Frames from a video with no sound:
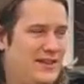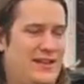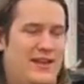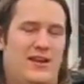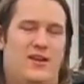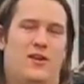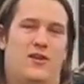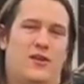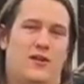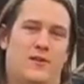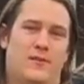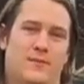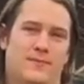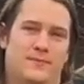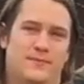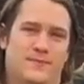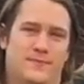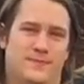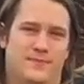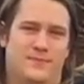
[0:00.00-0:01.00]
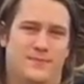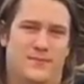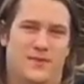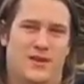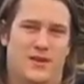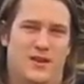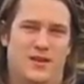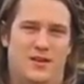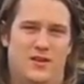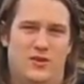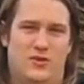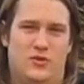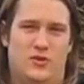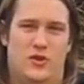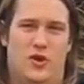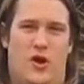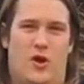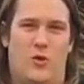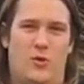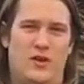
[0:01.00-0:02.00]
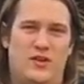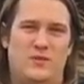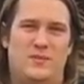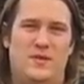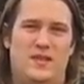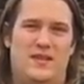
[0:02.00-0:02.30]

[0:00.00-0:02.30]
that car. Always be